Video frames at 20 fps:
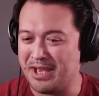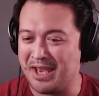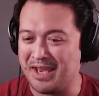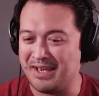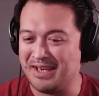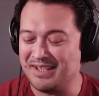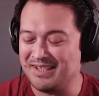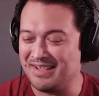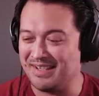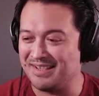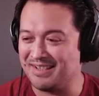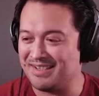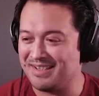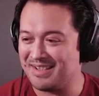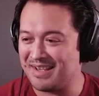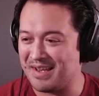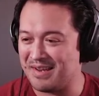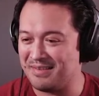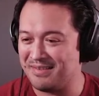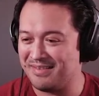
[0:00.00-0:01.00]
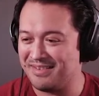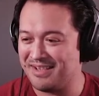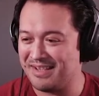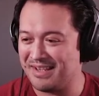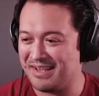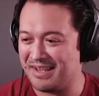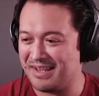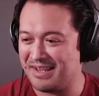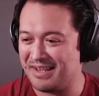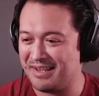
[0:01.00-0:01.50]
he doesn't sound
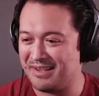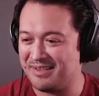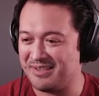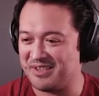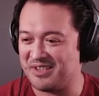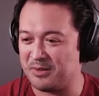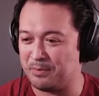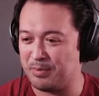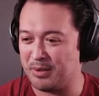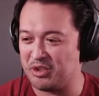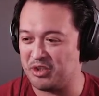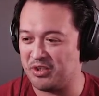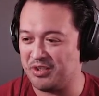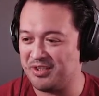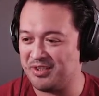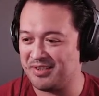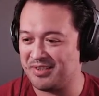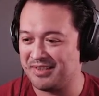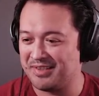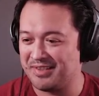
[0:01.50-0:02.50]
uh, Holy suspicious.